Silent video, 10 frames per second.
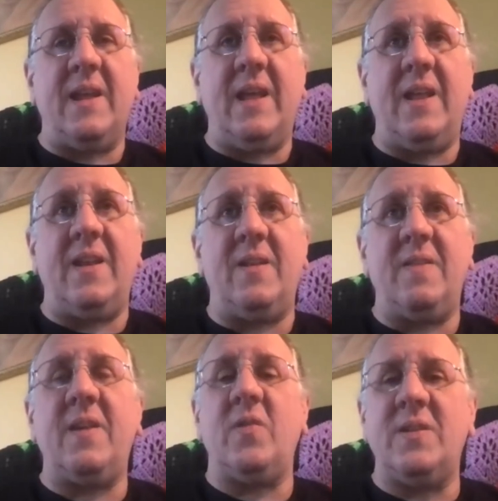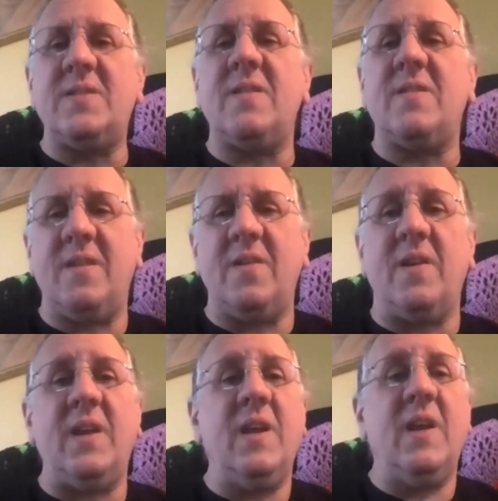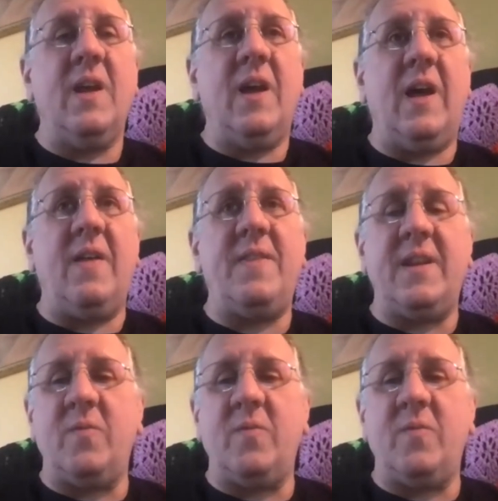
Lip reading: And there is a theory that